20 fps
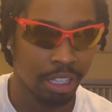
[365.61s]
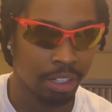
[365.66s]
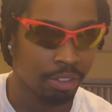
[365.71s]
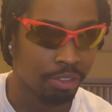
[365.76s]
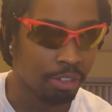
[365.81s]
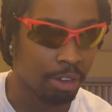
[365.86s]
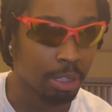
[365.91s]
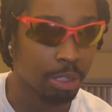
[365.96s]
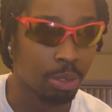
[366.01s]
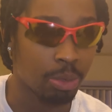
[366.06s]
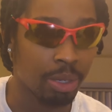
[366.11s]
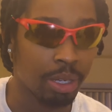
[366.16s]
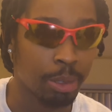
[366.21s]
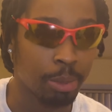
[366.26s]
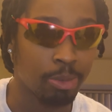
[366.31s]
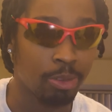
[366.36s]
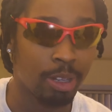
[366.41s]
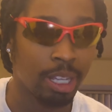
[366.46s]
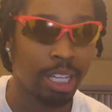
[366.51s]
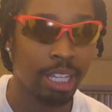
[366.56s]
First red
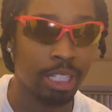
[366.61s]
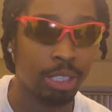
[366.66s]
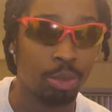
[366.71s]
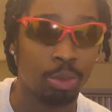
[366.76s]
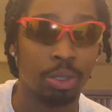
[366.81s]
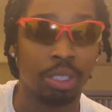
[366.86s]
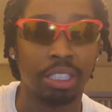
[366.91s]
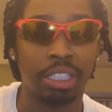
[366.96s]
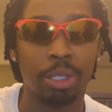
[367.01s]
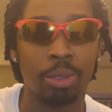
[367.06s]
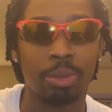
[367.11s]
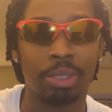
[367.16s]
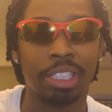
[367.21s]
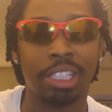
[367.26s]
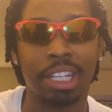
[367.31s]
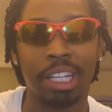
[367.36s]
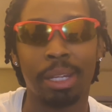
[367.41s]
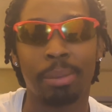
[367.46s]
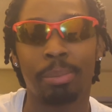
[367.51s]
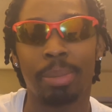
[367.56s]
flags was he was
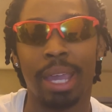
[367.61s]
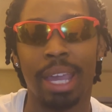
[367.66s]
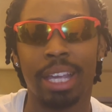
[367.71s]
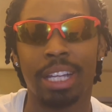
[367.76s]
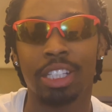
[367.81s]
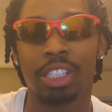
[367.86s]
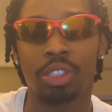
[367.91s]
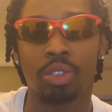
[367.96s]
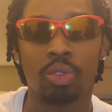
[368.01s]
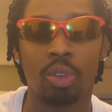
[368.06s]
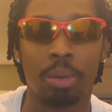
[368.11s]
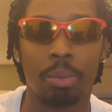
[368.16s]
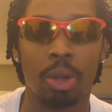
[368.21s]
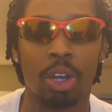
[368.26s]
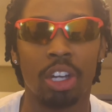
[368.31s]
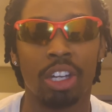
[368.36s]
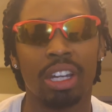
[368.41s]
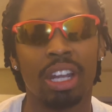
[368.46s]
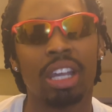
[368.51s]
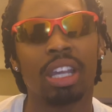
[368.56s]
stealing packages from
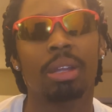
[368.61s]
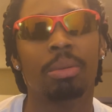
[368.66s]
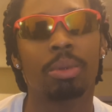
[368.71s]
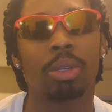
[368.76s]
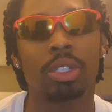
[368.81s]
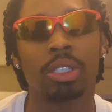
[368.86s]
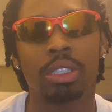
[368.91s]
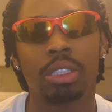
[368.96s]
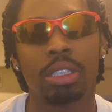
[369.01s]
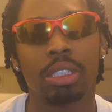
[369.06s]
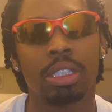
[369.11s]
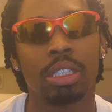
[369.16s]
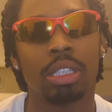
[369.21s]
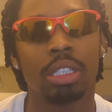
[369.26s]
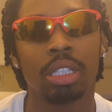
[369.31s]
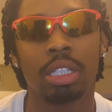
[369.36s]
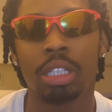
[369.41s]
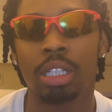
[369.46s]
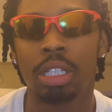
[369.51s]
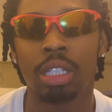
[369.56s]
our neighbors.
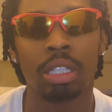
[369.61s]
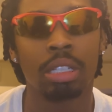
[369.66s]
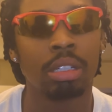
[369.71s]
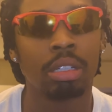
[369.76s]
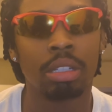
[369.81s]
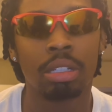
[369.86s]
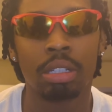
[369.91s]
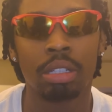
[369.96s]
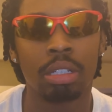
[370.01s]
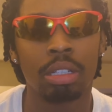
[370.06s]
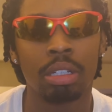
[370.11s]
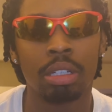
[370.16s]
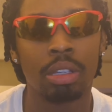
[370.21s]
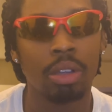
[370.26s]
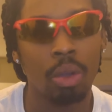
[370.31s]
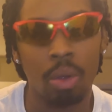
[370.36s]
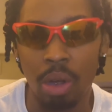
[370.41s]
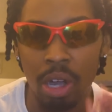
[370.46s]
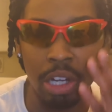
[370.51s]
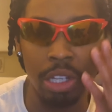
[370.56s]

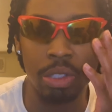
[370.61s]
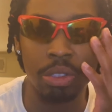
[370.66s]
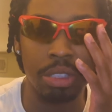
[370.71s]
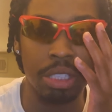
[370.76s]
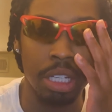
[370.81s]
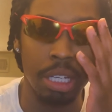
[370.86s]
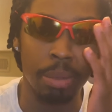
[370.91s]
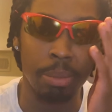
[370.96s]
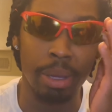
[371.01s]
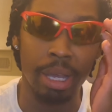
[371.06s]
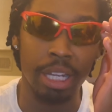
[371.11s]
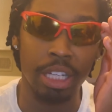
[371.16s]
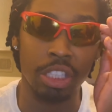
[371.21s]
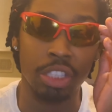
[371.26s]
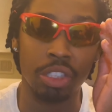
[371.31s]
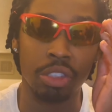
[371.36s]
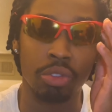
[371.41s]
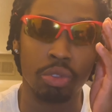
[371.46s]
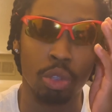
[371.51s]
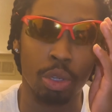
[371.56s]
Why are you stealing
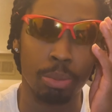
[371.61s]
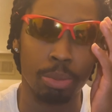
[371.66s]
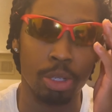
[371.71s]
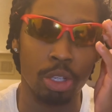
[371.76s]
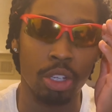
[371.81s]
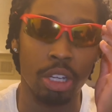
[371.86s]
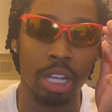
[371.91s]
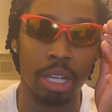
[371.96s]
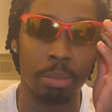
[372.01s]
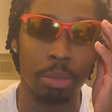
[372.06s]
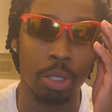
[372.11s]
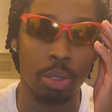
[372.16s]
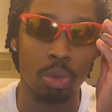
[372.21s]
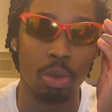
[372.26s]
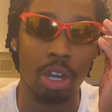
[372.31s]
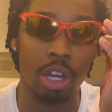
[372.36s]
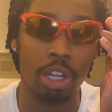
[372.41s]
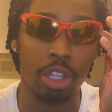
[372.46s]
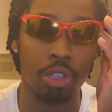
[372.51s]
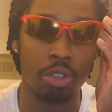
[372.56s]
packages from your neighbors?
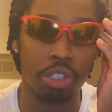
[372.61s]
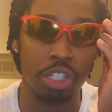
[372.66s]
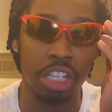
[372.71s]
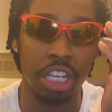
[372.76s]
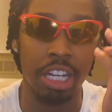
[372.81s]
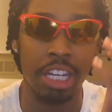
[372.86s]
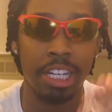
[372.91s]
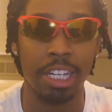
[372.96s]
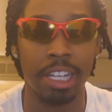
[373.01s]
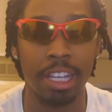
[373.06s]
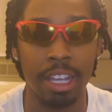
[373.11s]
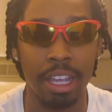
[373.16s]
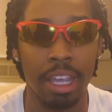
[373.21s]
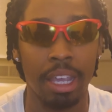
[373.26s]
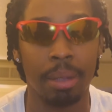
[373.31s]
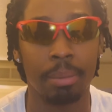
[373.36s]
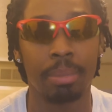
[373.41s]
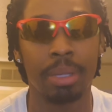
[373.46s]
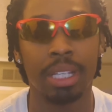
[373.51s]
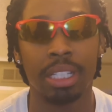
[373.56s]
Why are you shitting
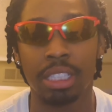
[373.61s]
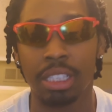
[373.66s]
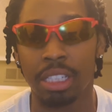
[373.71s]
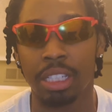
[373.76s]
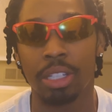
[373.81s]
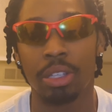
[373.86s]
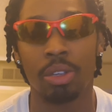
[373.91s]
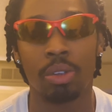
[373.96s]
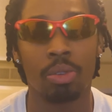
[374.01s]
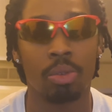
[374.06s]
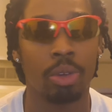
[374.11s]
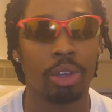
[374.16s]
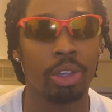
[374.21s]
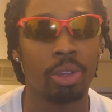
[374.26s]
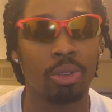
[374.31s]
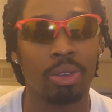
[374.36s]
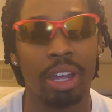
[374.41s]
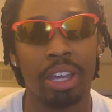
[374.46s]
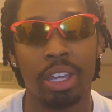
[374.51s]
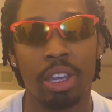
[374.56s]
and pissing where you
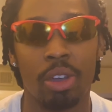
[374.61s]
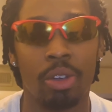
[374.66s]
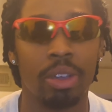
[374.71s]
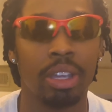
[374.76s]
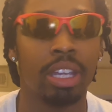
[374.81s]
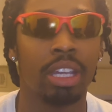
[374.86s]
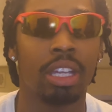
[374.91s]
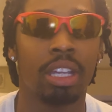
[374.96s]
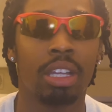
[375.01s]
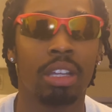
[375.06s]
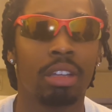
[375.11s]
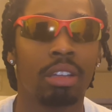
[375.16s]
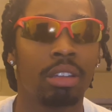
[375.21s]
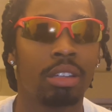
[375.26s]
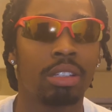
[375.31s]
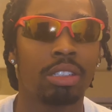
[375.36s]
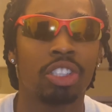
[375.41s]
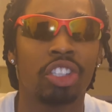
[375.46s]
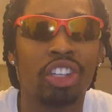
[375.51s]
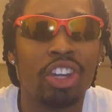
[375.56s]
lay your head?
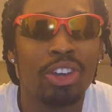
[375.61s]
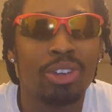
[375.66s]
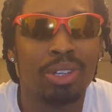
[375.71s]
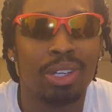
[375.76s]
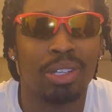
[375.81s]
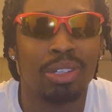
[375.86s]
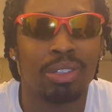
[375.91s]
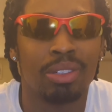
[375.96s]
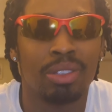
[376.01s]
So no, no.